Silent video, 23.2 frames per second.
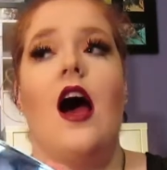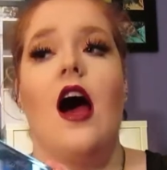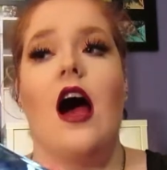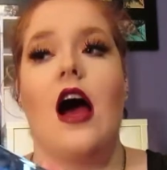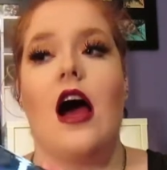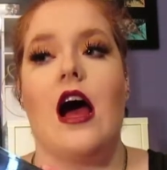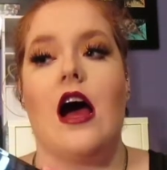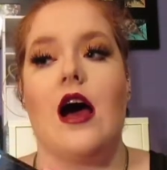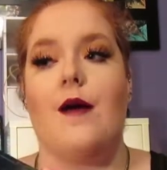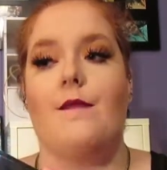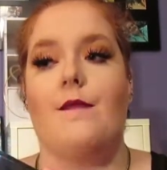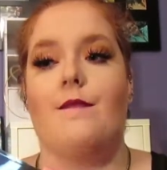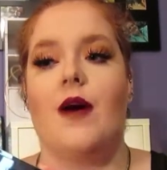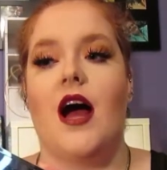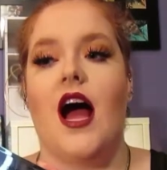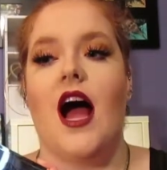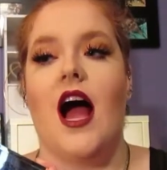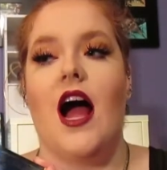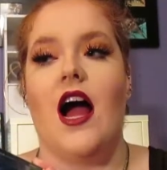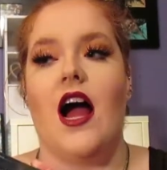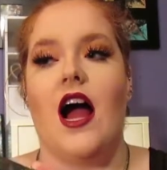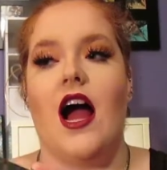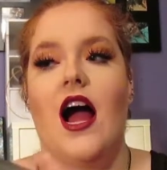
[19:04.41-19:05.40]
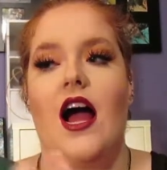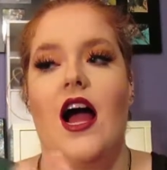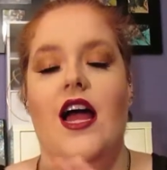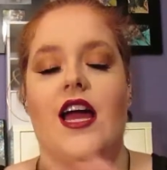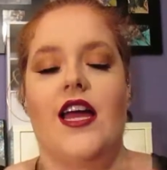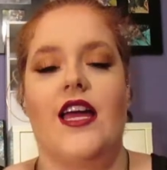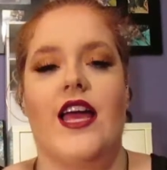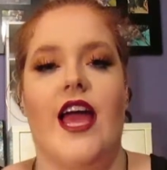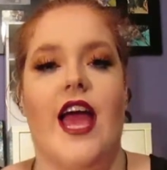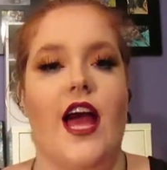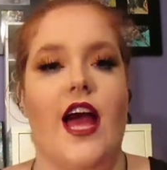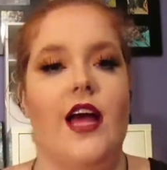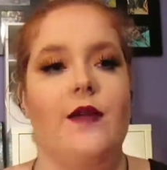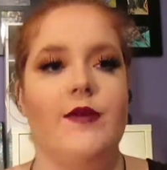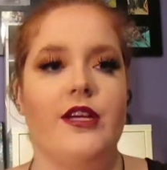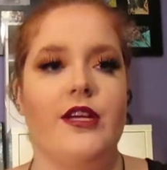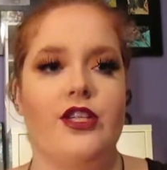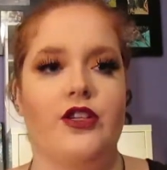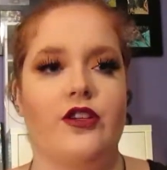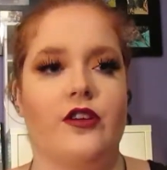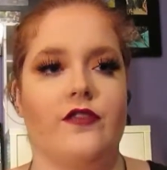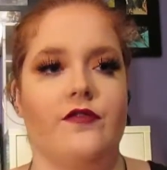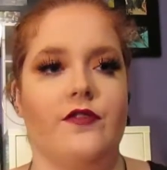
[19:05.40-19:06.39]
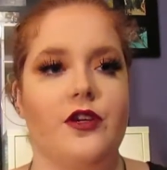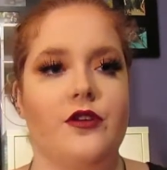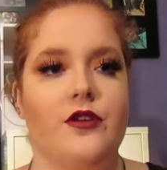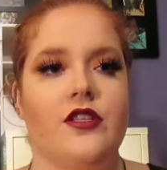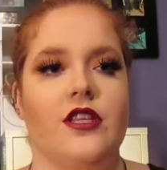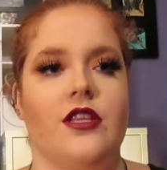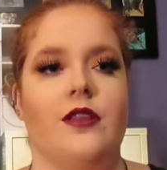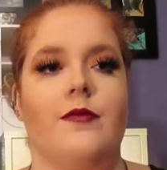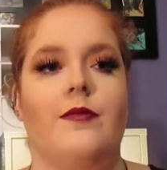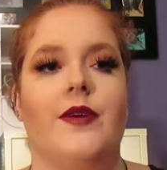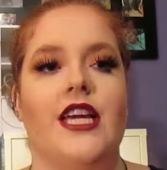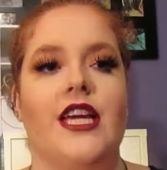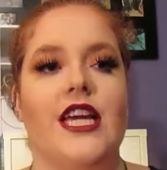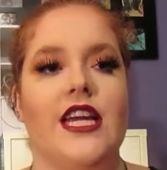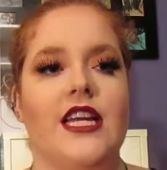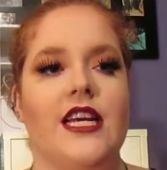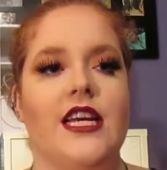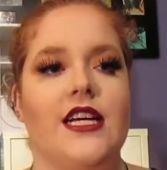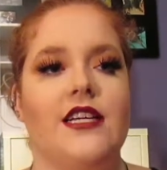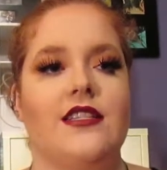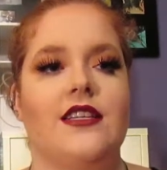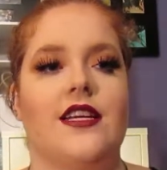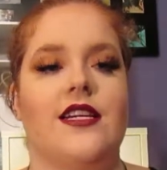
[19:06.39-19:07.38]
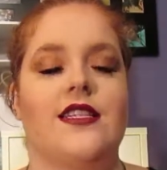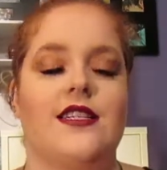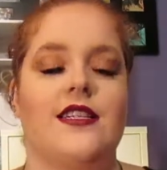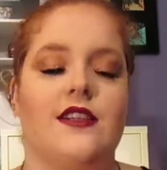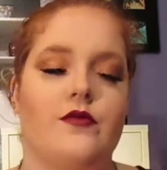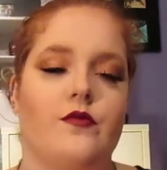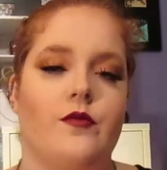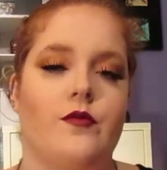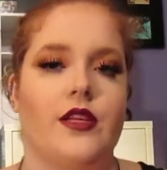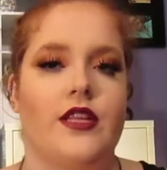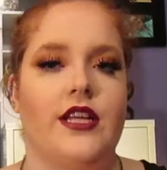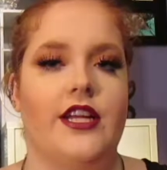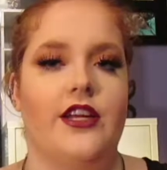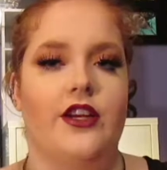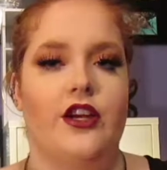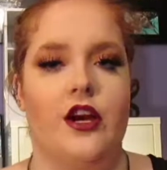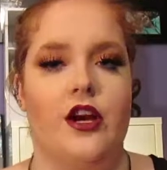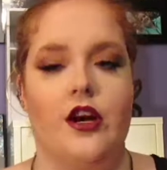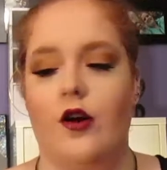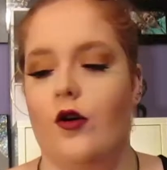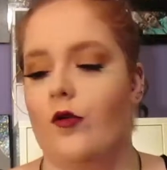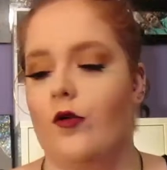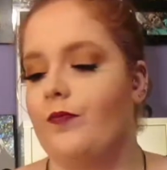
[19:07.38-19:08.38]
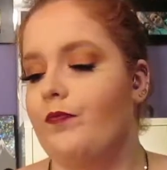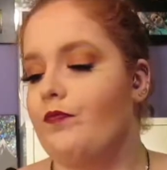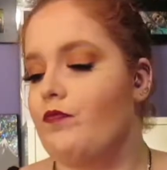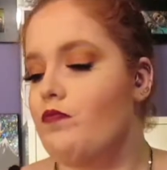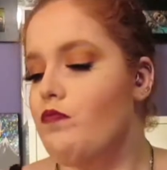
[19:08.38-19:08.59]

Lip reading: I had mixed reviews in the beginning because I didn't really know